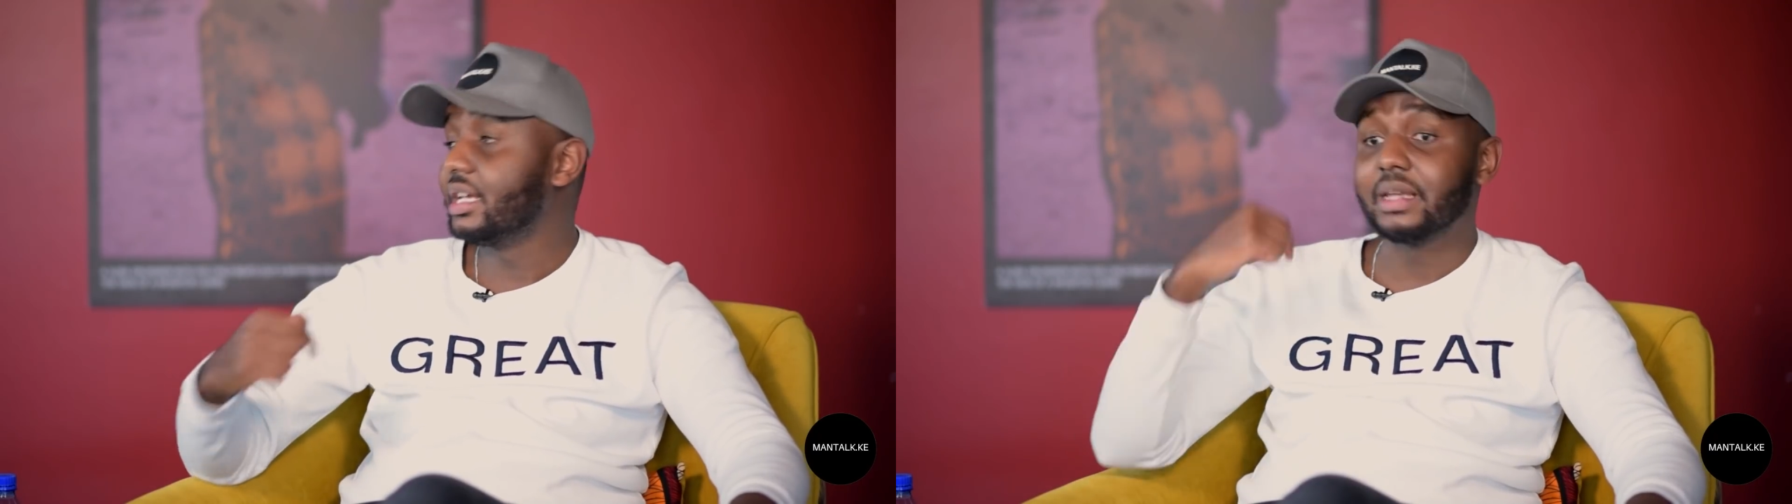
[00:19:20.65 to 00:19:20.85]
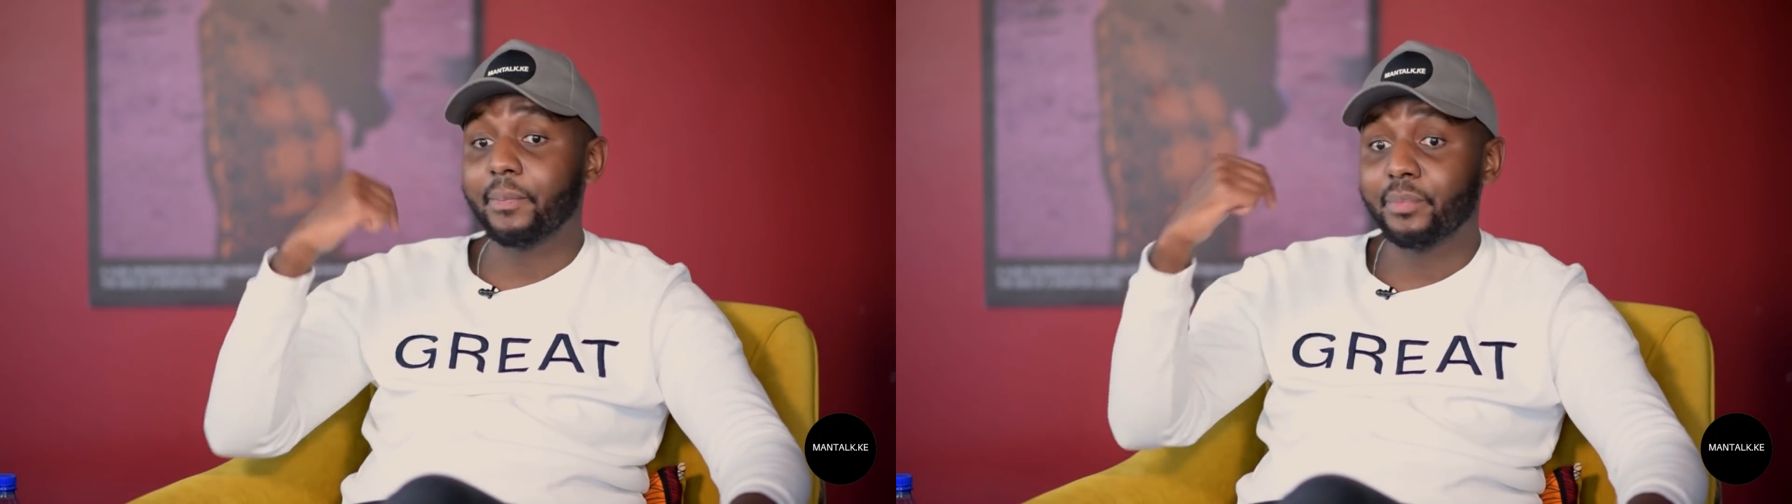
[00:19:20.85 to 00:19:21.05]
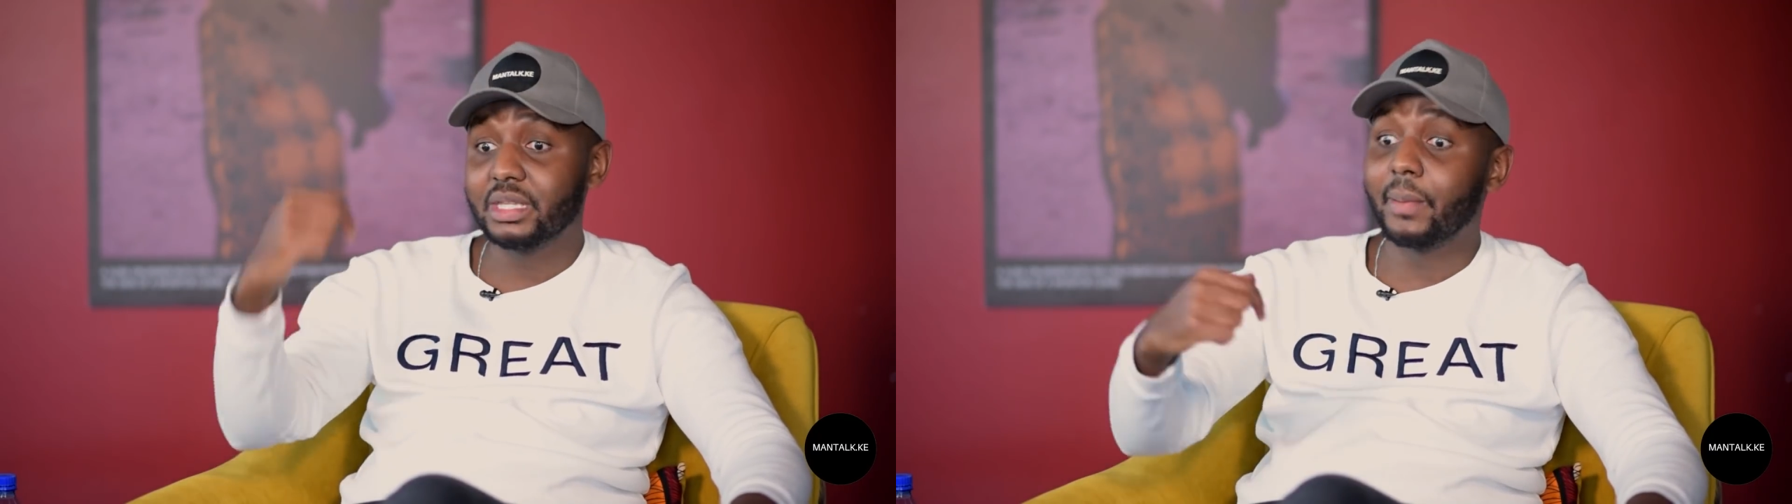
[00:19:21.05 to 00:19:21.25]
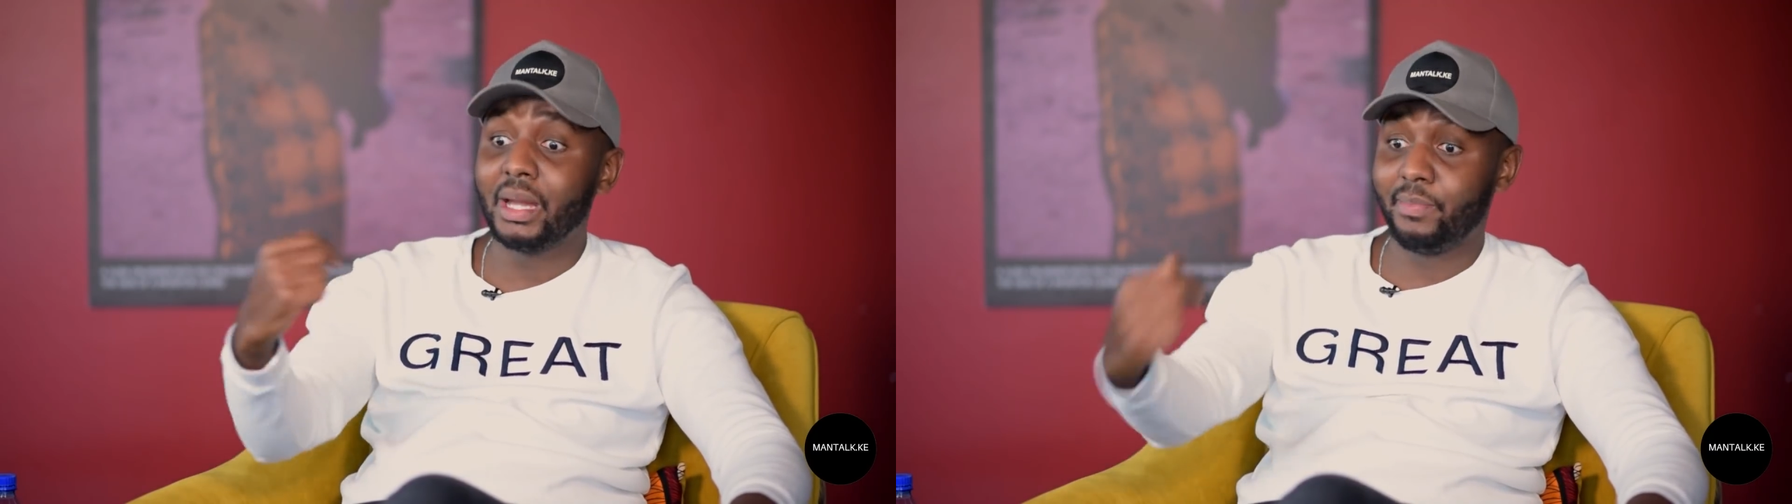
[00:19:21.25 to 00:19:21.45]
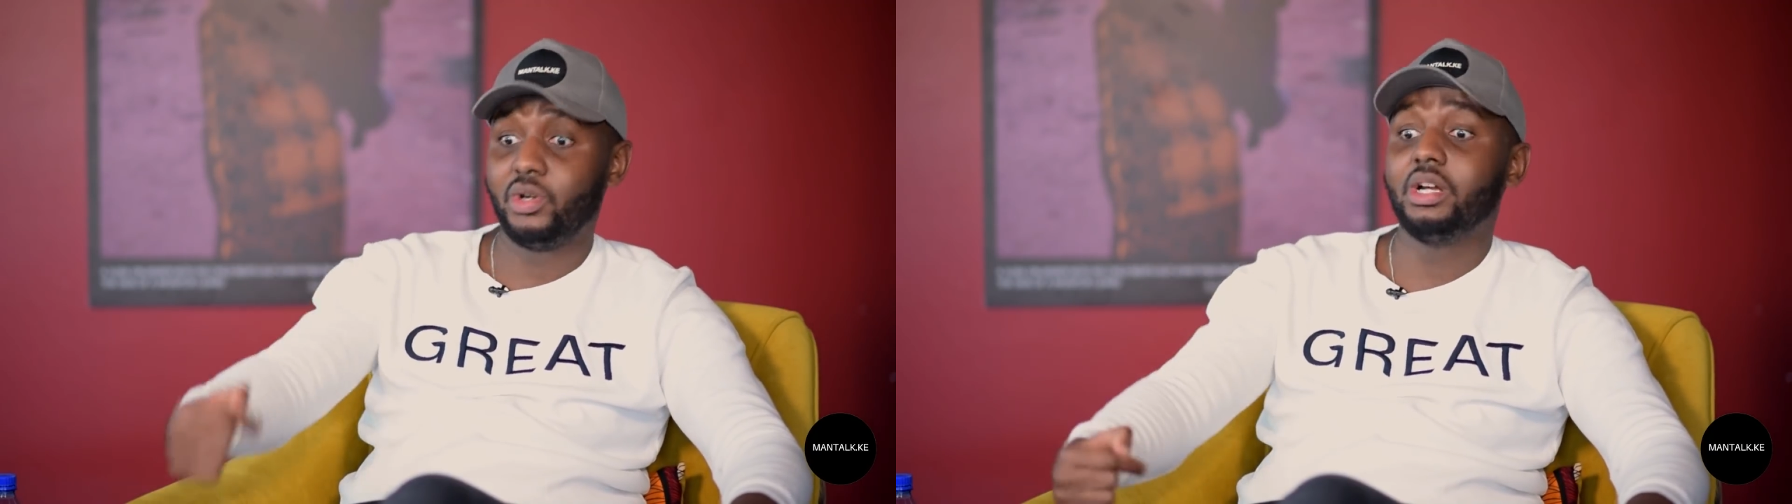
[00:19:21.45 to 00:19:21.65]
It's a
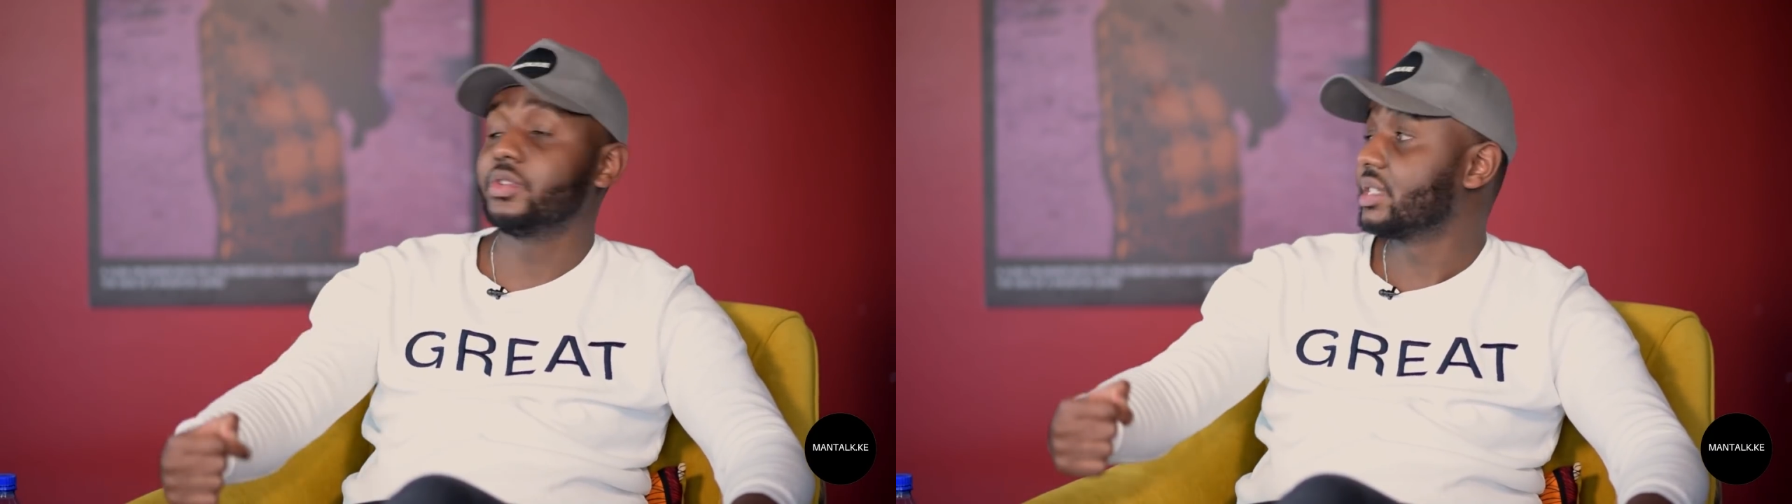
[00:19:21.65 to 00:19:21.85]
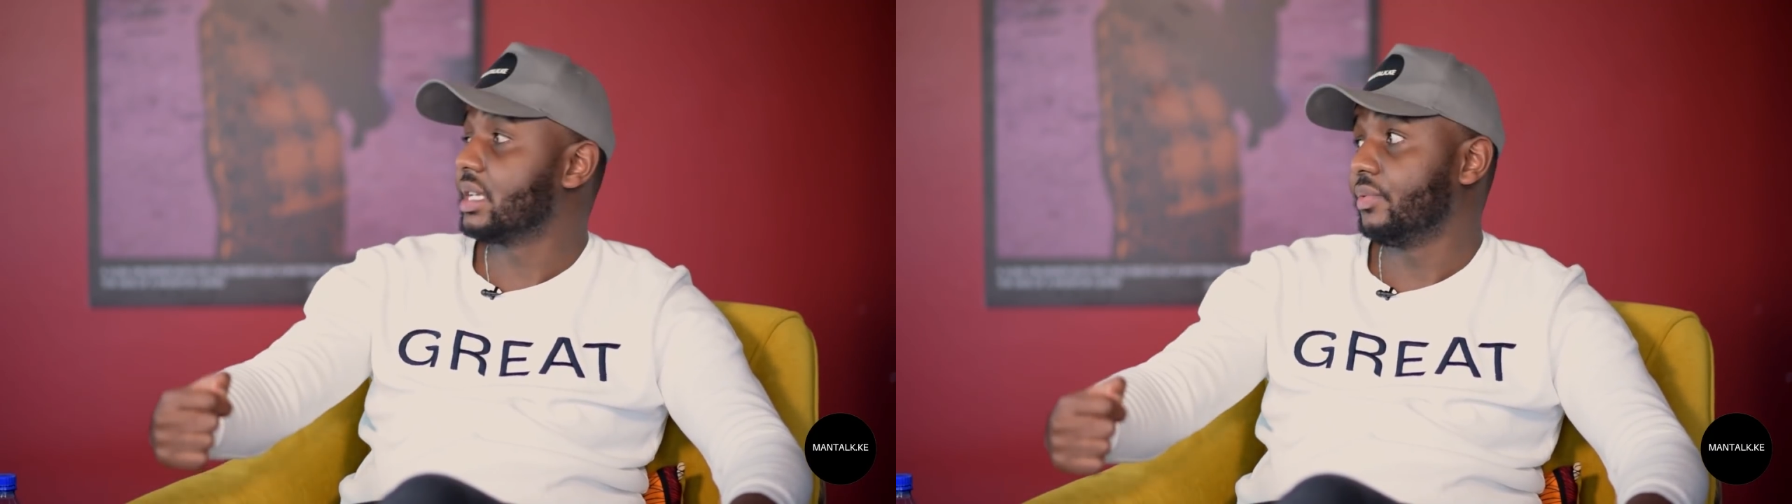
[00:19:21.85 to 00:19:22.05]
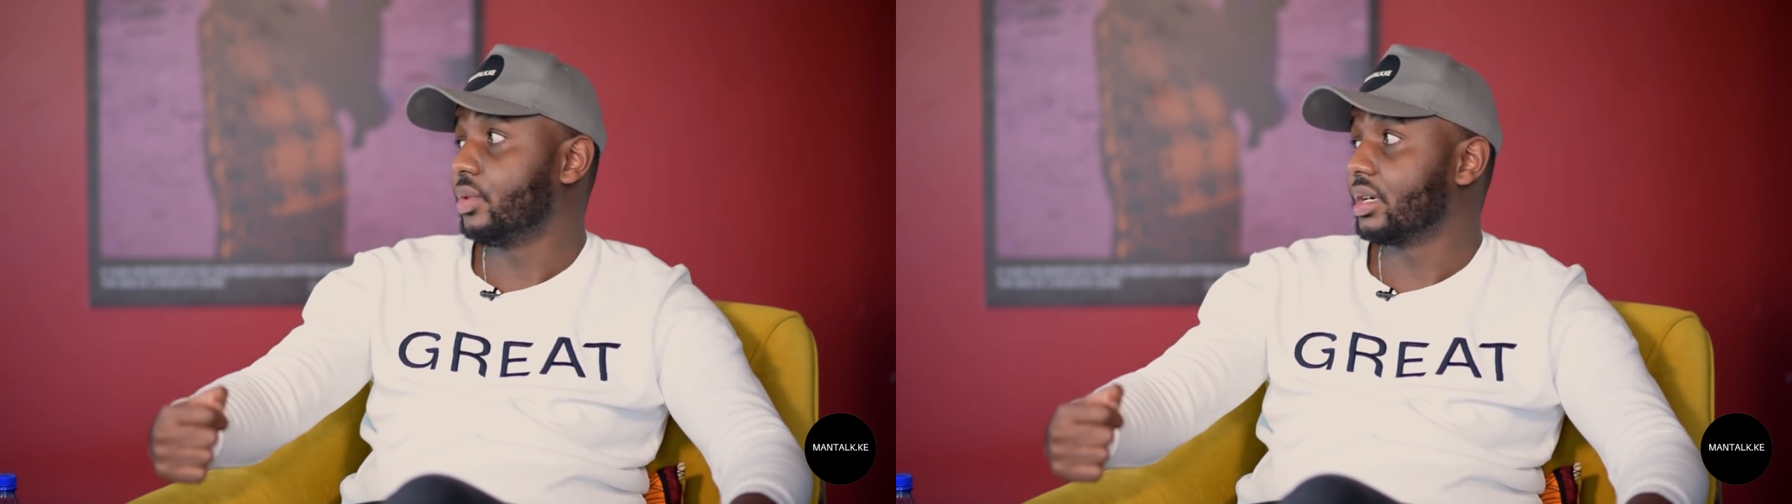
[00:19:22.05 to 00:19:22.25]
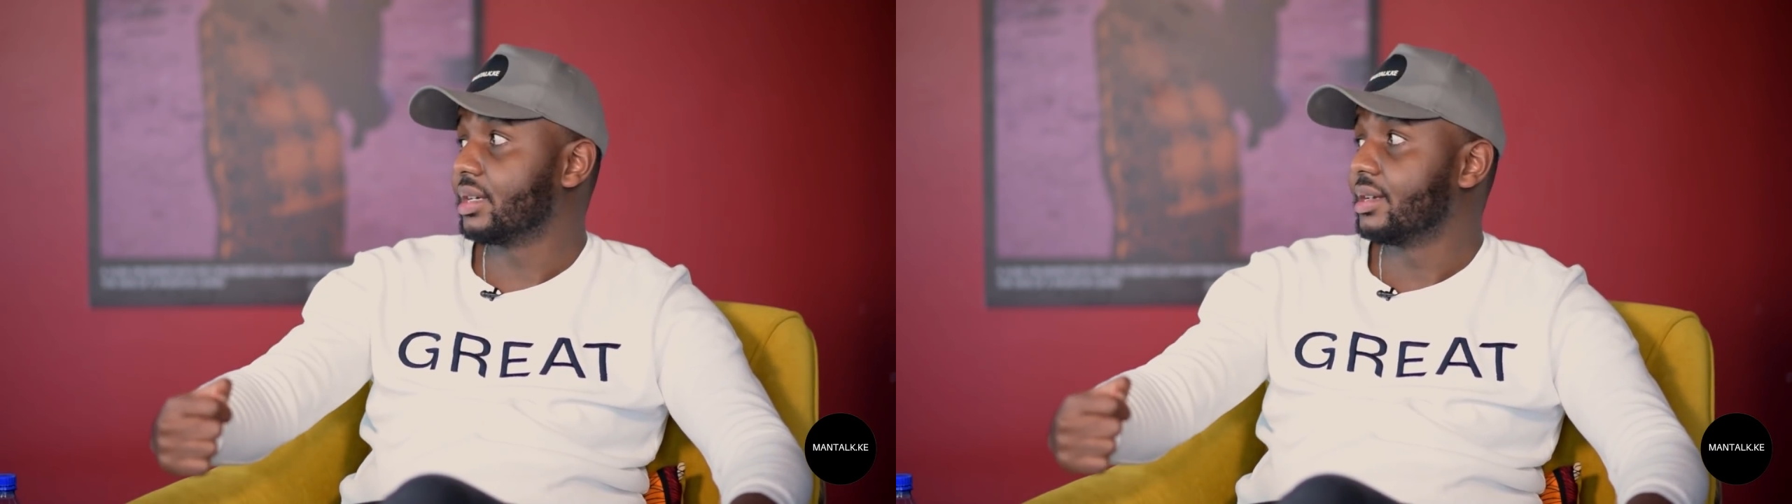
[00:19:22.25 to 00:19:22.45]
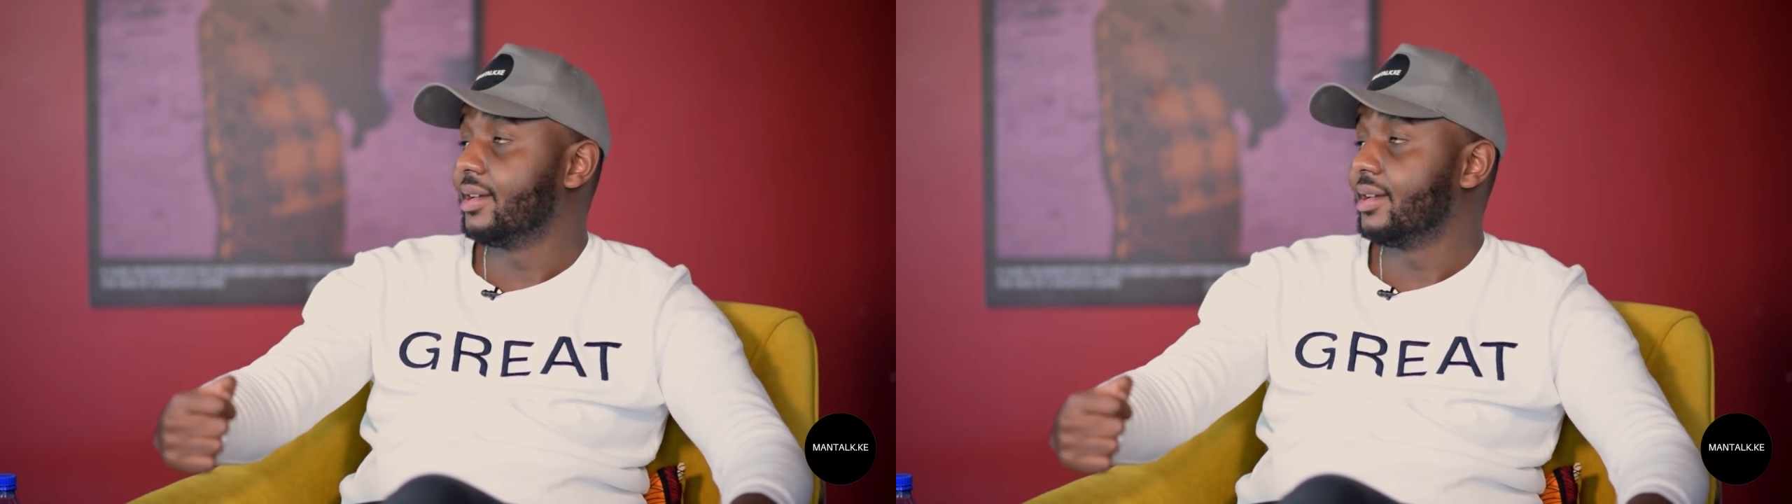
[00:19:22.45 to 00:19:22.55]
byproduct of self-work.